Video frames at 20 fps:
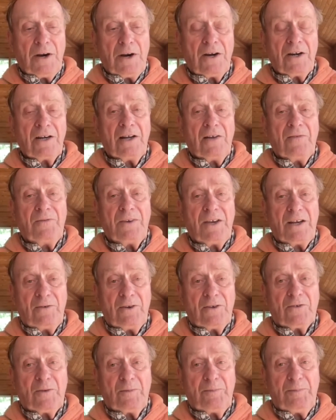part of
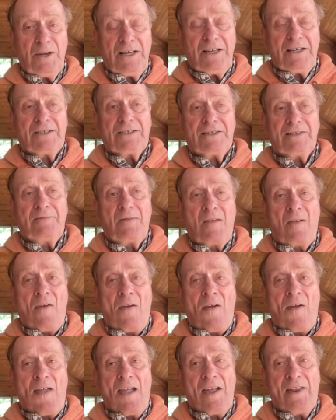Veterans for Peace.
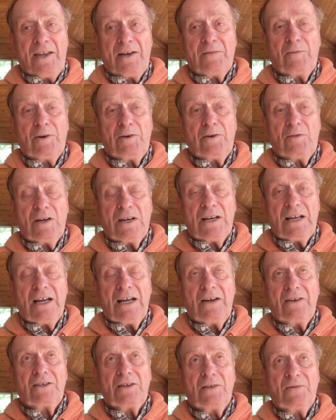And then we were
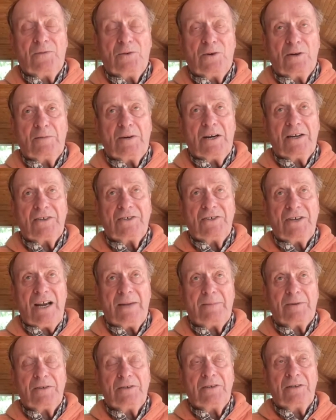allowed to form our
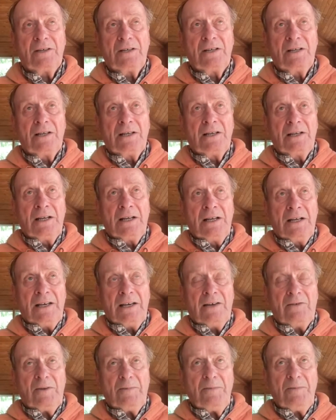chapter.
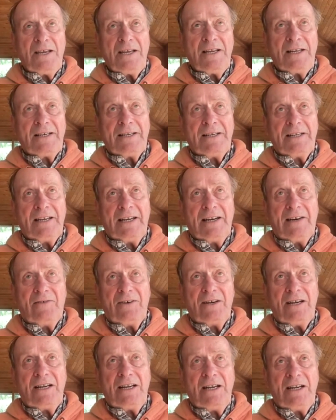Now we meet
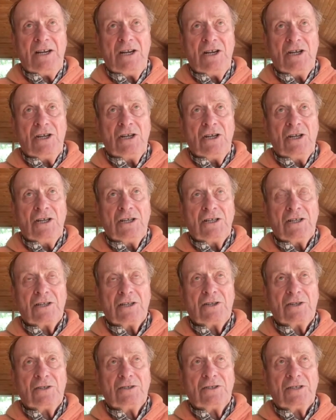the
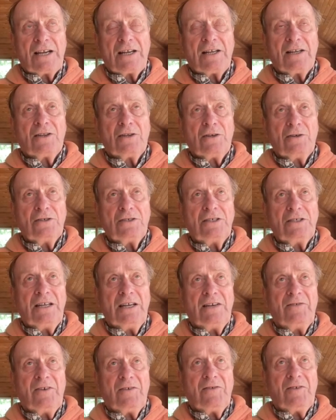second Thursday
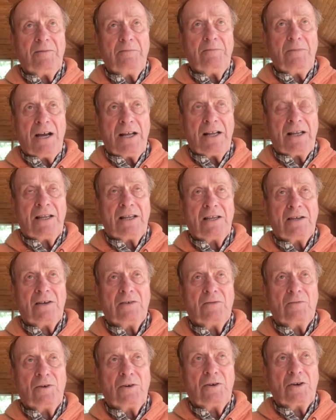of every month.
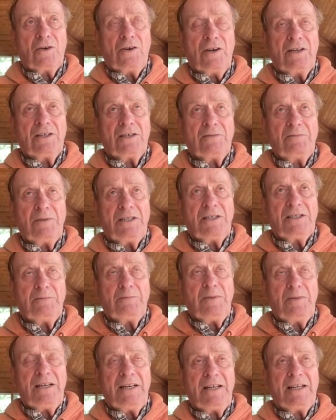We're going to be
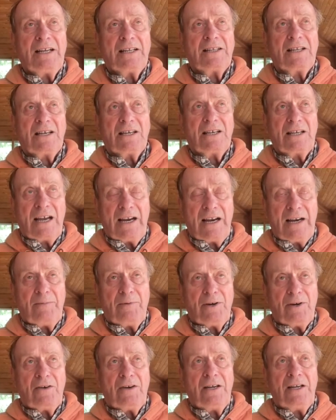meeting at the
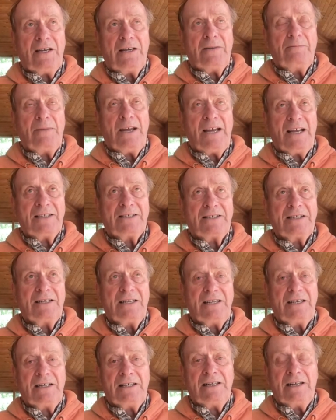library in
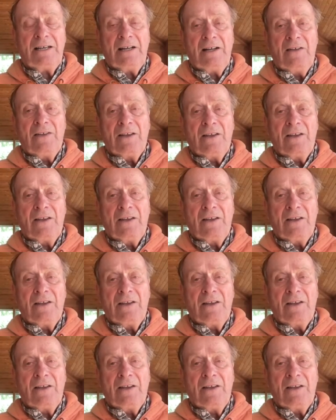Manzanita,